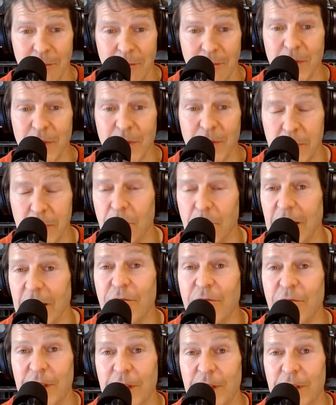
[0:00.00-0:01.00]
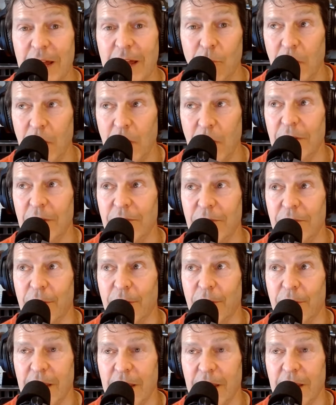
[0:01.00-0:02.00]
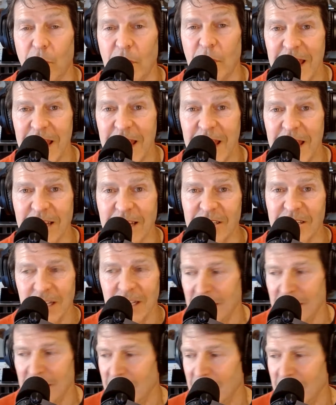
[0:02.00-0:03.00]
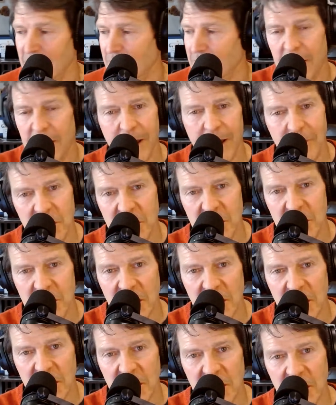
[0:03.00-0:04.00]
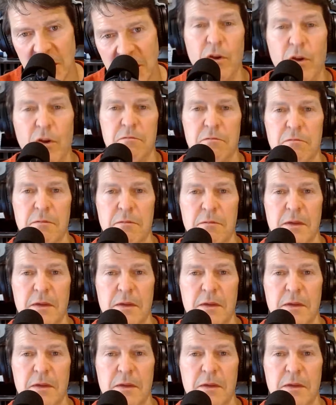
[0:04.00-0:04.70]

I'm going to be ready for that. What if I forget what's next? Maybe I'll have a cheat sheet with me.